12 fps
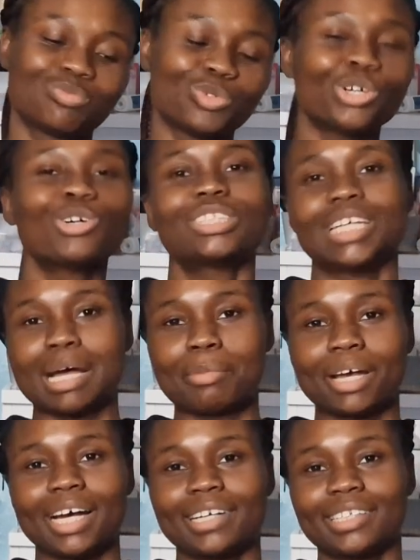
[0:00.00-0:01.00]
what a good time
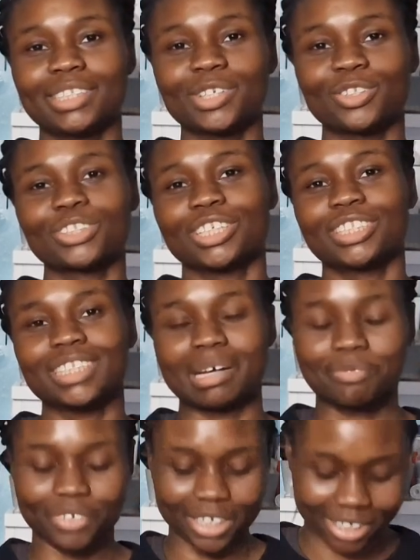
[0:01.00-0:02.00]
I had at this concert
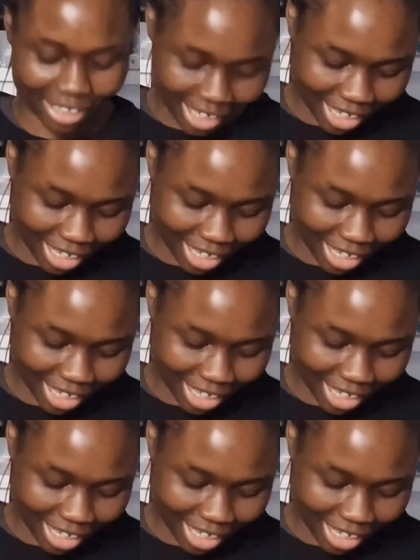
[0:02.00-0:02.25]
type thing.